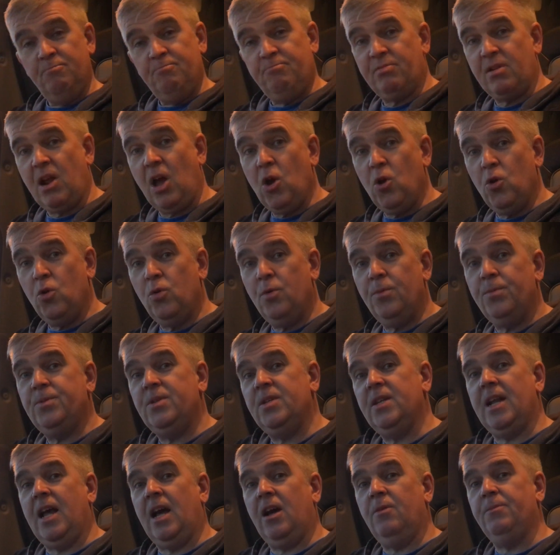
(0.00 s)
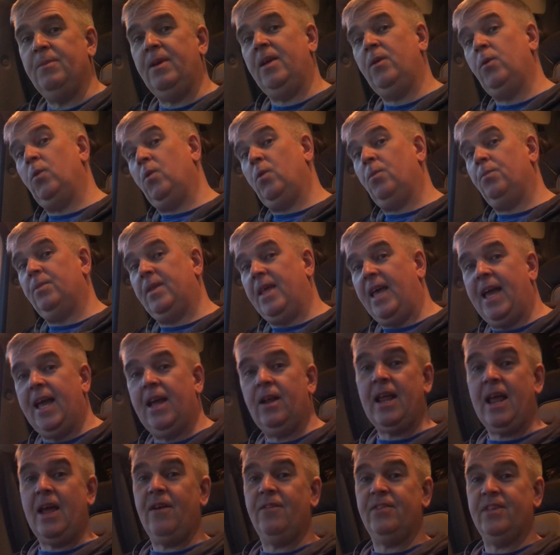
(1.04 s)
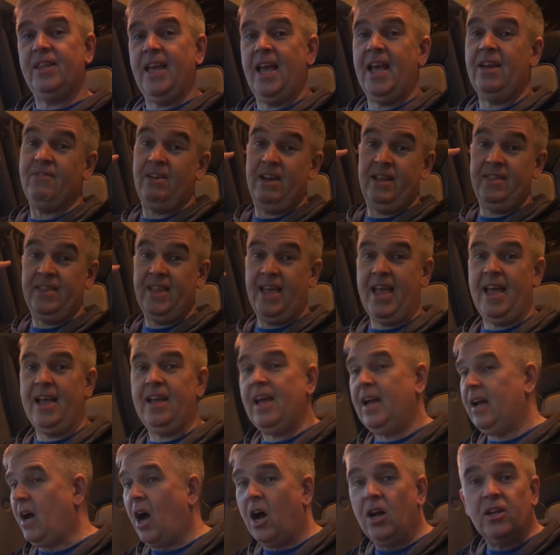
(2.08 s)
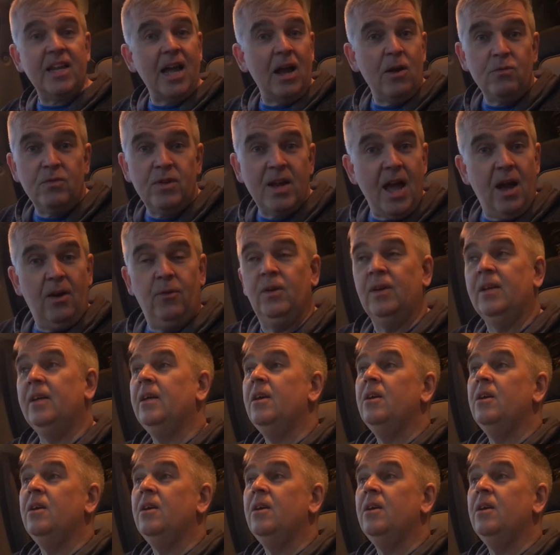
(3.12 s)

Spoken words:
probed, you know, I mean, up there, over there, in there. I don't know.